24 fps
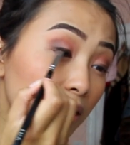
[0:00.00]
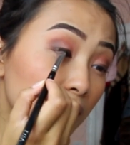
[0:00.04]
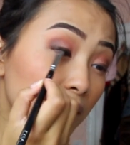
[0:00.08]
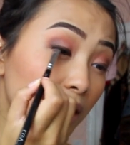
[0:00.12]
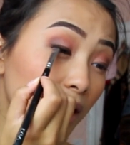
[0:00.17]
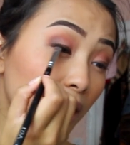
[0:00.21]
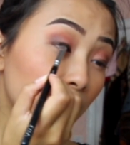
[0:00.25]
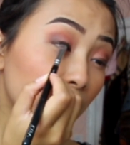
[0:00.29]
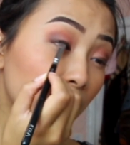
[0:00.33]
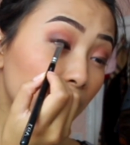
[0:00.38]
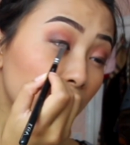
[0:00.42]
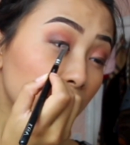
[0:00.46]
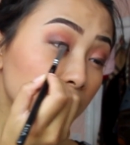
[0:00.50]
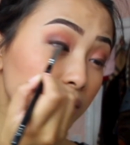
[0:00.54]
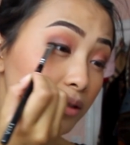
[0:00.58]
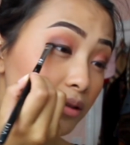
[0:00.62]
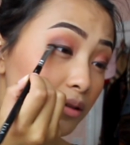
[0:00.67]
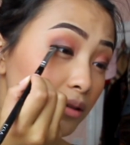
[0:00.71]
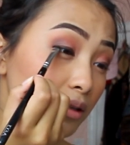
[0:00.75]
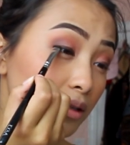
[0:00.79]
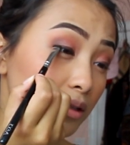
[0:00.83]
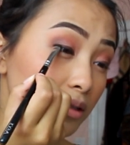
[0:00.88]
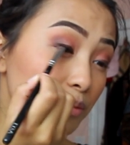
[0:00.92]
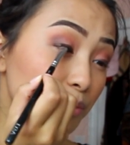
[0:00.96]
Now I
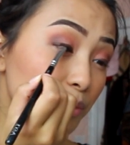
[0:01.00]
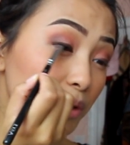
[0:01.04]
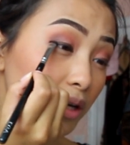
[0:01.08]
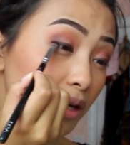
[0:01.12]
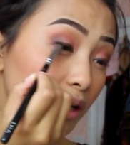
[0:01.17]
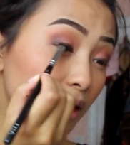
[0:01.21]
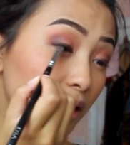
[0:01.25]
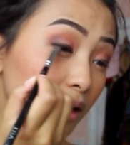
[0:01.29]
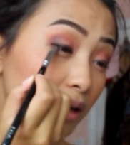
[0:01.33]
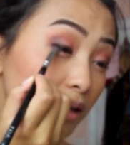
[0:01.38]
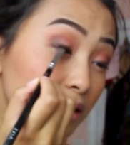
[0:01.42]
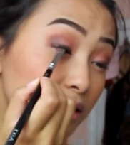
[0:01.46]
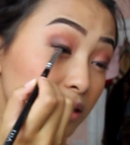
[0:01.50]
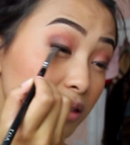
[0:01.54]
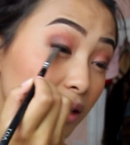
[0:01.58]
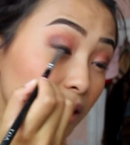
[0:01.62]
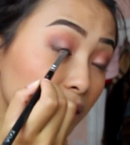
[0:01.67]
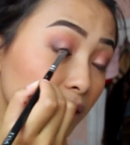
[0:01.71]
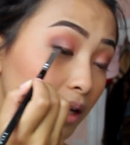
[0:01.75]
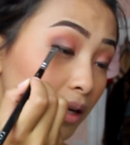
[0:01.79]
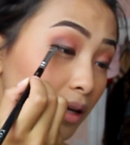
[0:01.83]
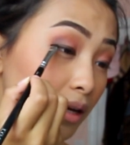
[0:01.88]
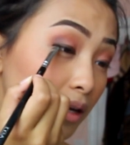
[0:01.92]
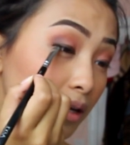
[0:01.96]
do this because like
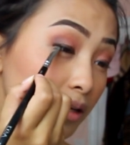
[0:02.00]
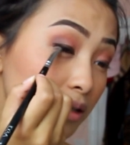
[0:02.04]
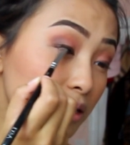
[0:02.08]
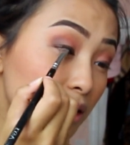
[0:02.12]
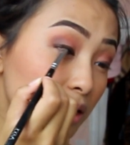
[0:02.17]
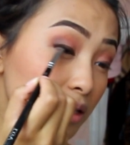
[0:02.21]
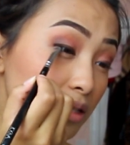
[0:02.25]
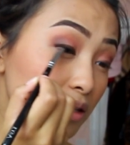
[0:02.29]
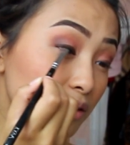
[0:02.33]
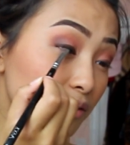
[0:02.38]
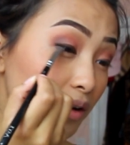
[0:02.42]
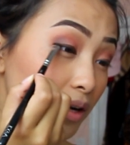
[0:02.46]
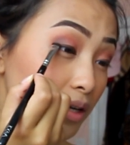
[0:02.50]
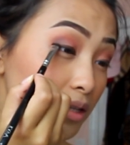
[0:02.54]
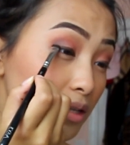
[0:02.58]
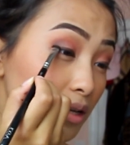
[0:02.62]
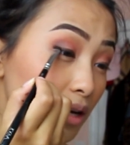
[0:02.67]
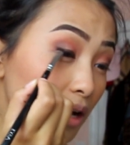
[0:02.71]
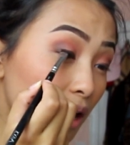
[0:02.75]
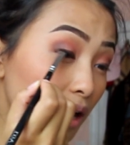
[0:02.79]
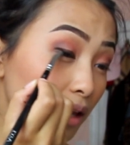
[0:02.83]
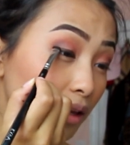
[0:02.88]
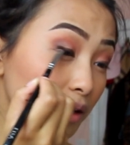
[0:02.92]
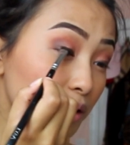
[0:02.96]
it intensifies the
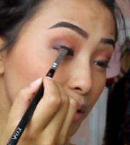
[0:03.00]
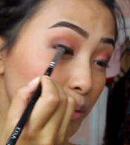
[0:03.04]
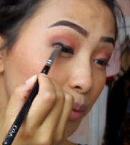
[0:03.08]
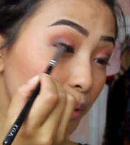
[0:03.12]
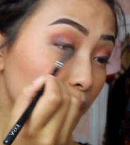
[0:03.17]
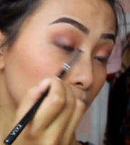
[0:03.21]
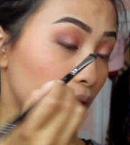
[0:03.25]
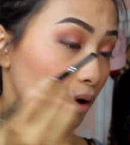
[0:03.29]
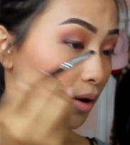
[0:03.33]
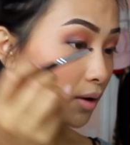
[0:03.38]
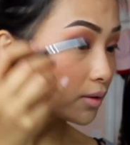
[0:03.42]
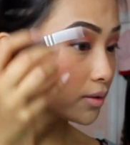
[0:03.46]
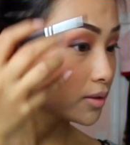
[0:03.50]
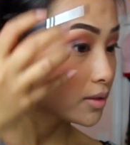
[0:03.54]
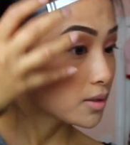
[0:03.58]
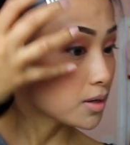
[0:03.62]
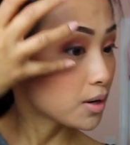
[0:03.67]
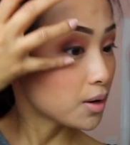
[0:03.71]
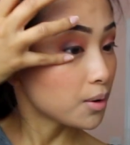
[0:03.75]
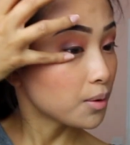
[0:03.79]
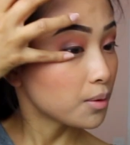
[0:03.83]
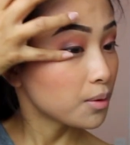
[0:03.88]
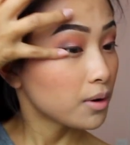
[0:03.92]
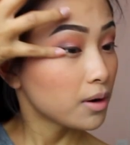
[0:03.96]
color, but
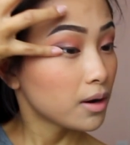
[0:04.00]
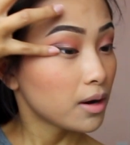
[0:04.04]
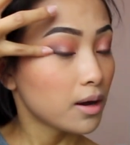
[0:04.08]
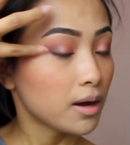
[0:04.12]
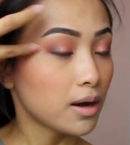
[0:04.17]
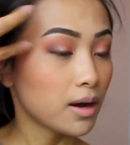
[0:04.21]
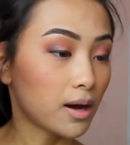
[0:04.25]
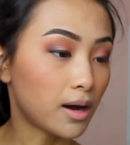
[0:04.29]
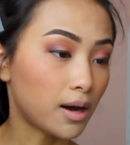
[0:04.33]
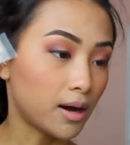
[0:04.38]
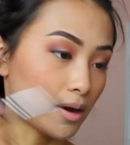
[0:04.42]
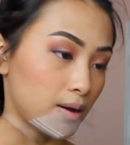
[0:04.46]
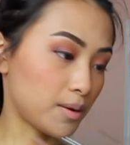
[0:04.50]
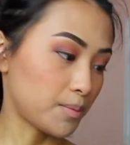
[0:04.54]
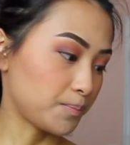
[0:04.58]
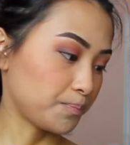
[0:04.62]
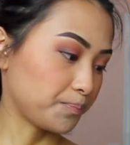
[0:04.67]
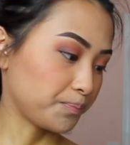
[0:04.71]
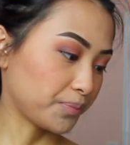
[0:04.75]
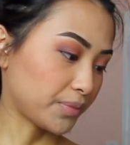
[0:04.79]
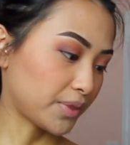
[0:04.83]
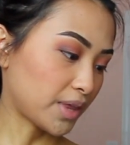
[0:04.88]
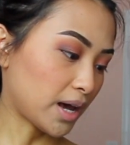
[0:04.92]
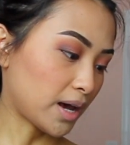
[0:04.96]
also
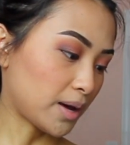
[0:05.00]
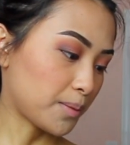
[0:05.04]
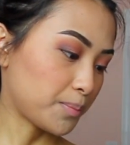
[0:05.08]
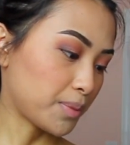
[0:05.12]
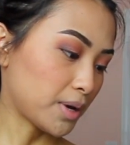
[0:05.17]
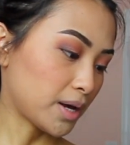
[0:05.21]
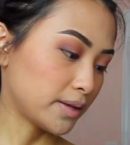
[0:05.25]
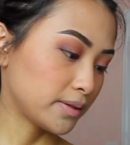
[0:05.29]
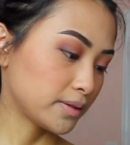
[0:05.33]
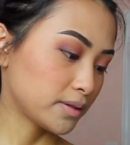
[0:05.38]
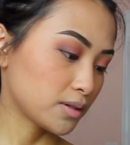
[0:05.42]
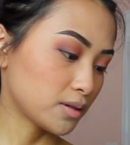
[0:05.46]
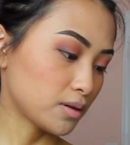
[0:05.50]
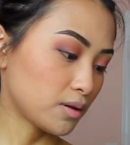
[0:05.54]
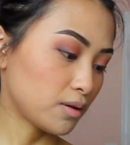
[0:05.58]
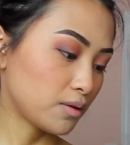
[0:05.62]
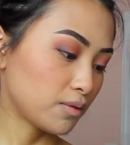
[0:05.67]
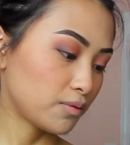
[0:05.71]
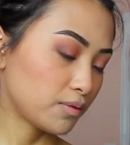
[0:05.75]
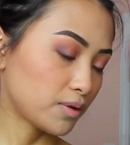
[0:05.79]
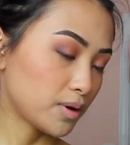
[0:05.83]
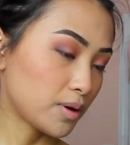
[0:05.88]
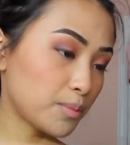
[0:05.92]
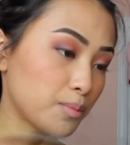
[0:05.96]
um, that pencil
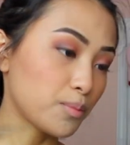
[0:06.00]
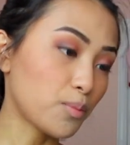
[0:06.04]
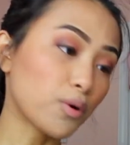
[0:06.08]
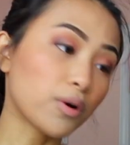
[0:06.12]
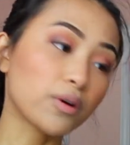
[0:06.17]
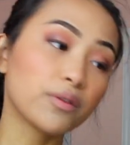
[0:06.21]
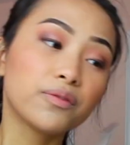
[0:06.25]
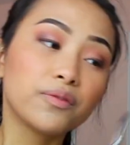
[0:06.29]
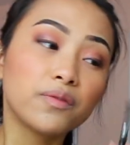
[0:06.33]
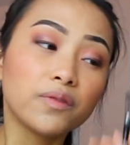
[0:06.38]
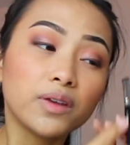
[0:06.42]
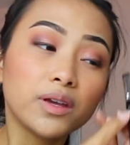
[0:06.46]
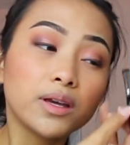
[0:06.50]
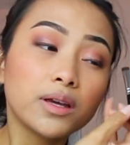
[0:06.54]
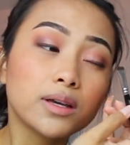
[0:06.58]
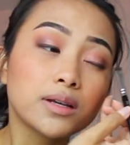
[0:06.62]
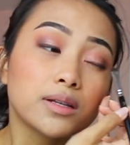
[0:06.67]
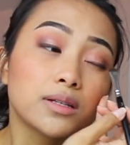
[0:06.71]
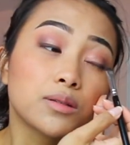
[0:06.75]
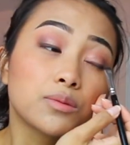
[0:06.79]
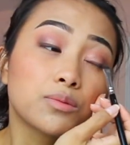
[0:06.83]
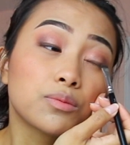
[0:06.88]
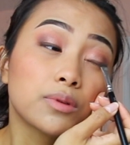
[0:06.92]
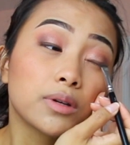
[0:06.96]
from Morphe
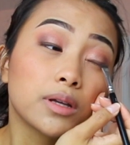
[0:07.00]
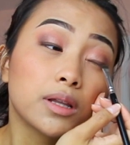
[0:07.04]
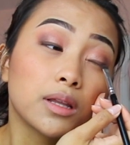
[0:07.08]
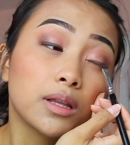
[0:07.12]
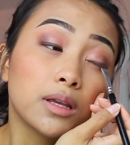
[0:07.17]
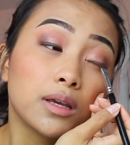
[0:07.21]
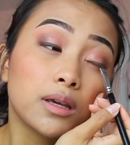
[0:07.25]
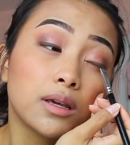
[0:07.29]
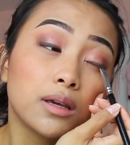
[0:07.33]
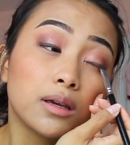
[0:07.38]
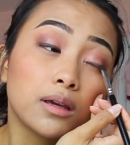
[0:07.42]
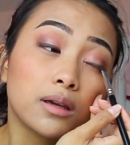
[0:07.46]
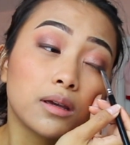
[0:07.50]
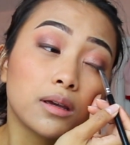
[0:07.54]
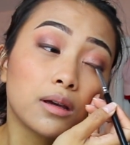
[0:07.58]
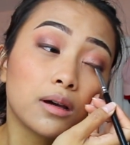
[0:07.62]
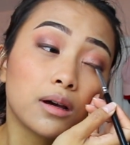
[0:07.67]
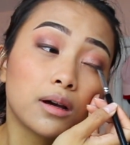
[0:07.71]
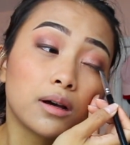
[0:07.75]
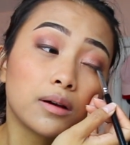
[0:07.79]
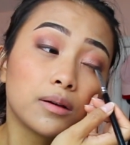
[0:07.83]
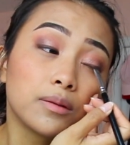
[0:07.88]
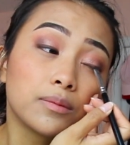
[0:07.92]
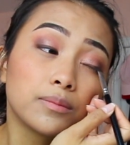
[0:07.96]
is really
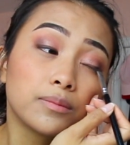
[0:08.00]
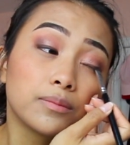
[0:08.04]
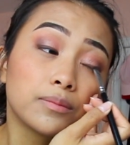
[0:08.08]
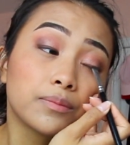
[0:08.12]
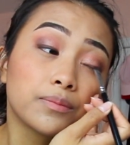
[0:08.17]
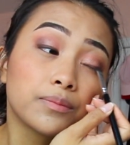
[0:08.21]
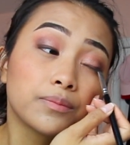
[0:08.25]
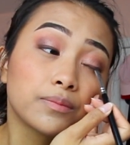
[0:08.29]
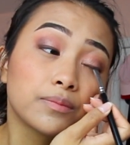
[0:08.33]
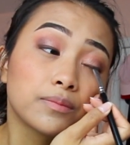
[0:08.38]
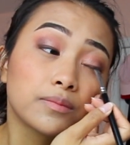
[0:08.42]
um,